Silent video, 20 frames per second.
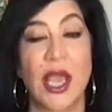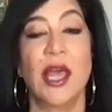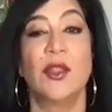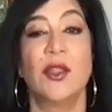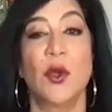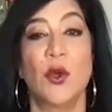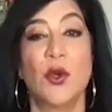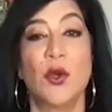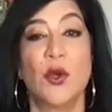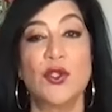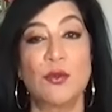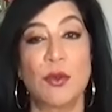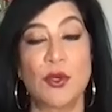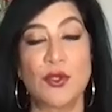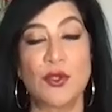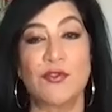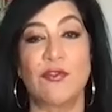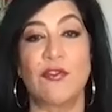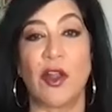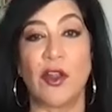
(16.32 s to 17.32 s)
those
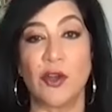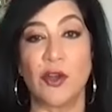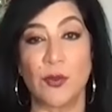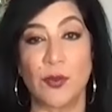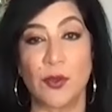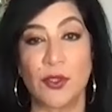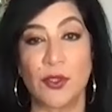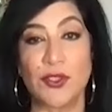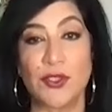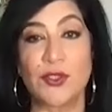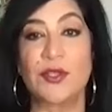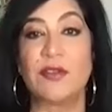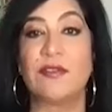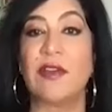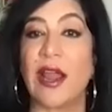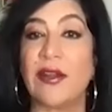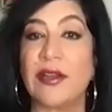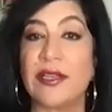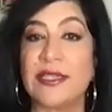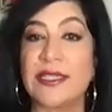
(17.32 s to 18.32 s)
most vulnerable to the
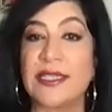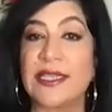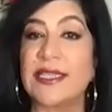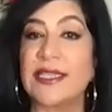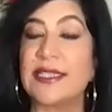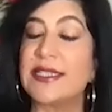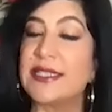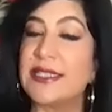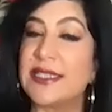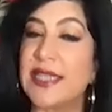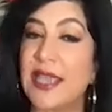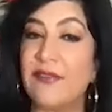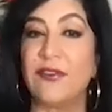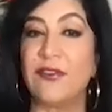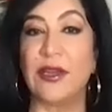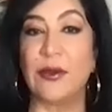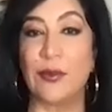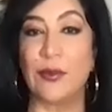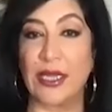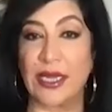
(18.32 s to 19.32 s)
virus can
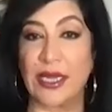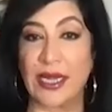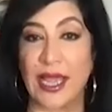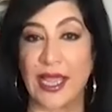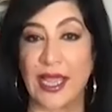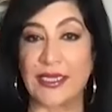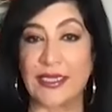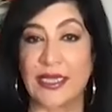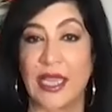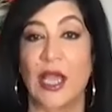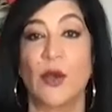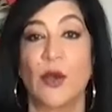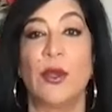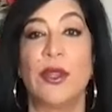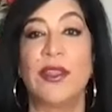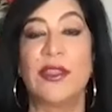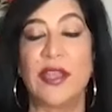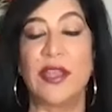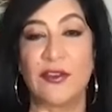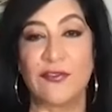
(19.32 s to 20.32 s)
safely reconnect with
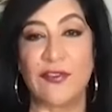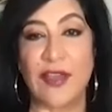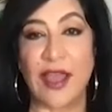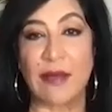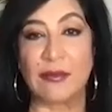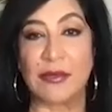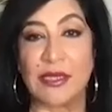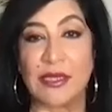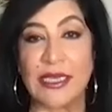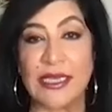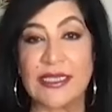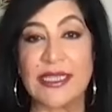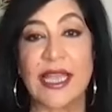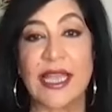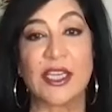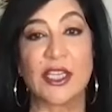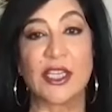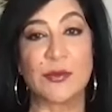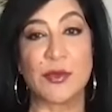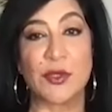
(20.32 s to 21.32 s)
their families and
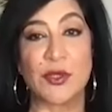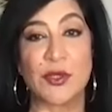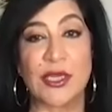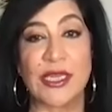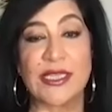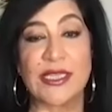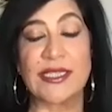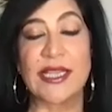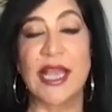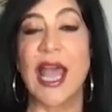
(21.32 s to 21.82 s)
communities